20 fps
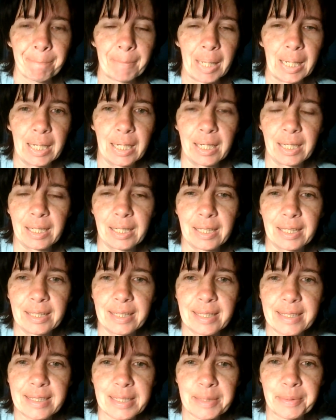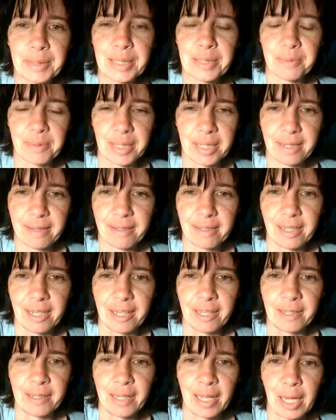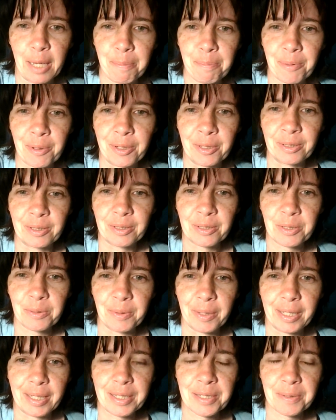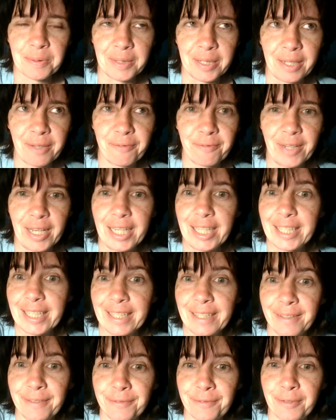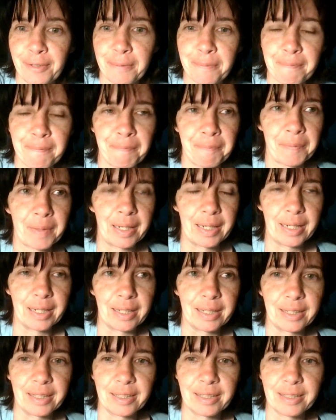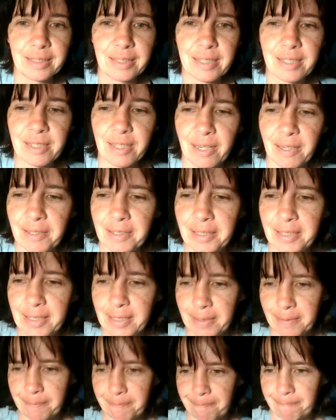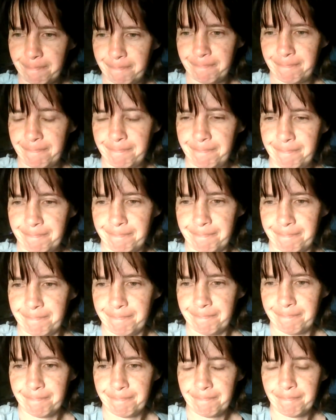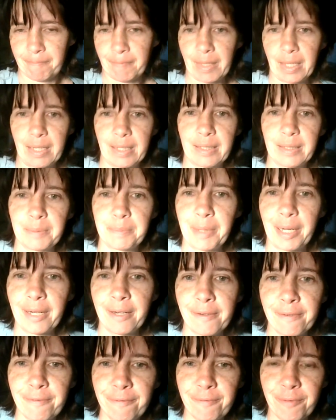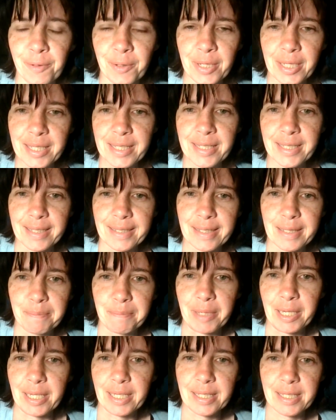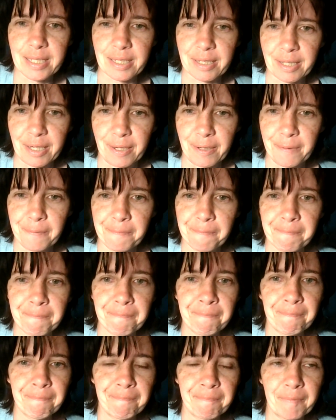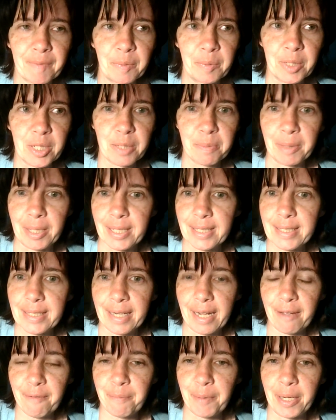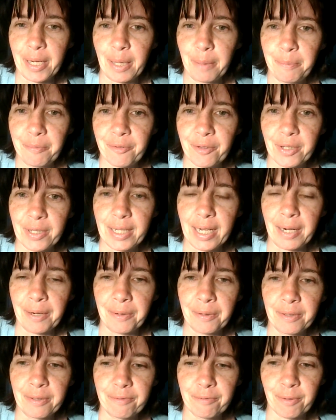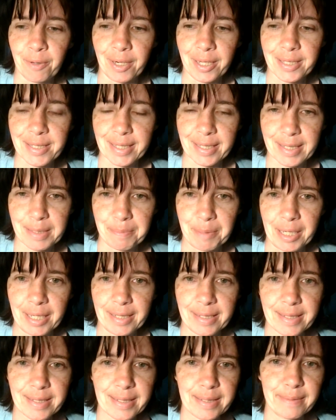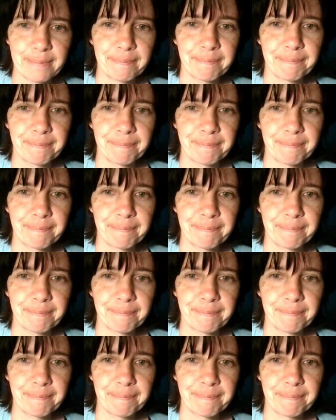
Dewey's Readathon, April 2025. Started about 46 minutes ago, which means that I've been up for an hour and 46 minutes.